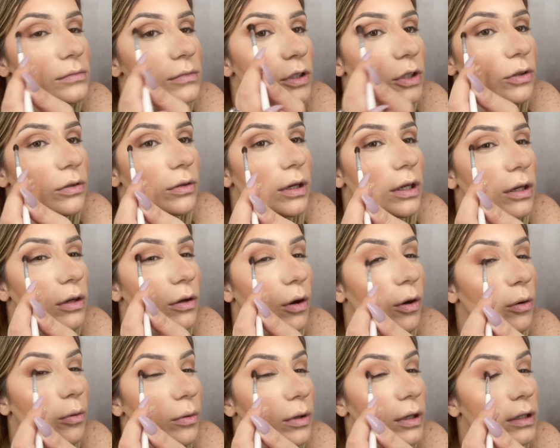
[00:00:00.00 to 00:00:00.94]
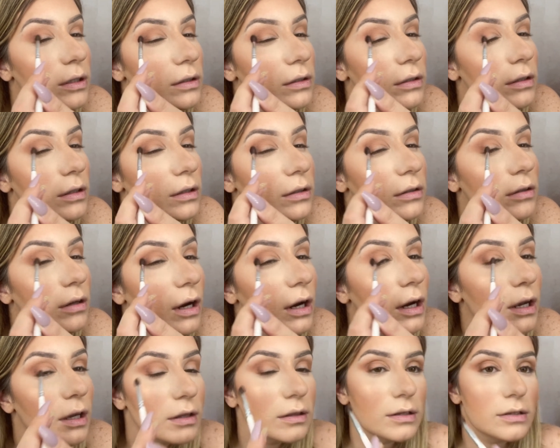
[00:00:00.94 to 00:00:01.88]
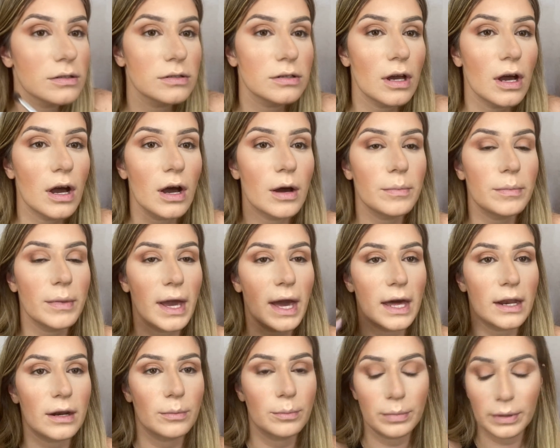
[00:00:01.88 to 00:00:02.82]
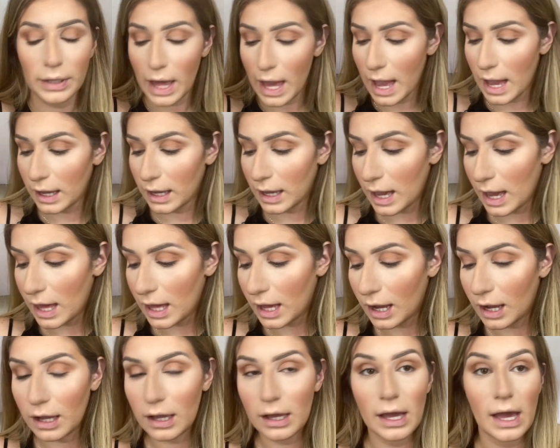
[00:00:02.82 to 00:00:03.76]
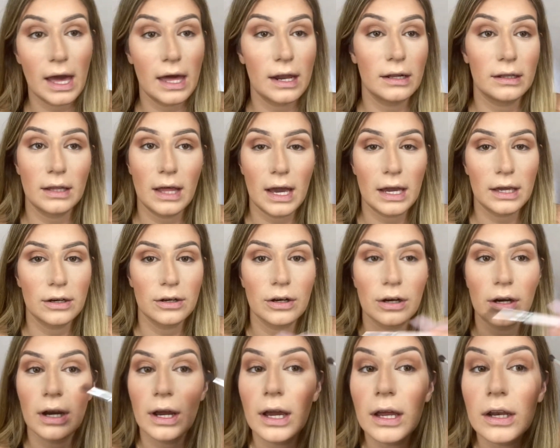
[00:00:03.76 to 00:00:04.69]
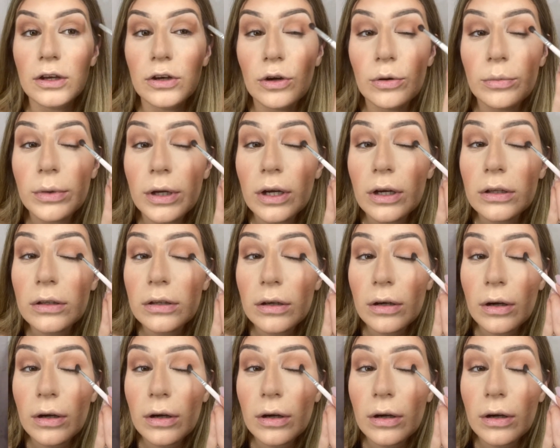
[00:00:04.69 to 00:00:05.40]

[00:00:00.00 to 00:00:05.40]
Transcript: you can always darken this up, add a black, add a liner, and you'll be good to go. We're